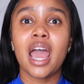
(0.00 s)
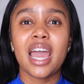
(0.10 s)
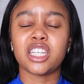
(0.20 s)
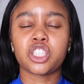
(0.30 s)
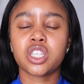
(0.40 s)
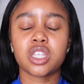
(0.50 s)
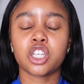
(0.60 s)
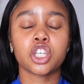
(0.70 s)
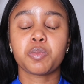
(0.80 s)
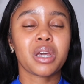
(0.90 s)
It
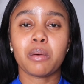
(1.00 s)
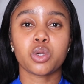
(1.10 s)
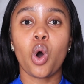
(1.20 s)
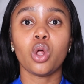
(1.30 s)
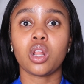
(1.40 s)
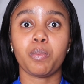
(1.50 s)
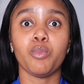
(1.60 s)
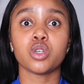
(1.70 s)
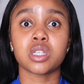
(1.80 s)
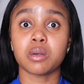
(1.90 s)
just becomes a whole lot
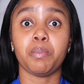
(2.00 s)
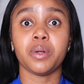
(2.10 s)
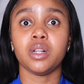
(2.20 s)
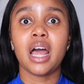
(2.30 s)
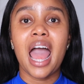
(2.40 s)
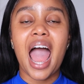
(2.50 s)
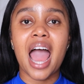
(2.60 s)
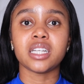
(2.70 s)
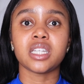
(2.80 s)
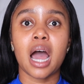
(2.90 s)
more simple
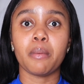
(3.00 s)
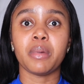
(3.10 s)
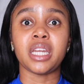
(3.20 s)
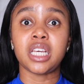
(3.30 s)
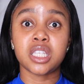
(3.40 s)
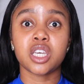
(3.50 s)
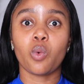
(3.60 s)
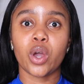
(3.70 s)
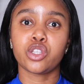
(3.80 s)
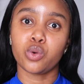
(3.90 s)
and an easier
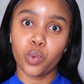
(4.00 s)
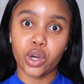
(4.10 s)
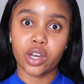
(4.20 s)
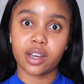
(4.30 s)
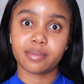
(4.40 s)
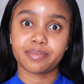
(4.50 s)
way to work.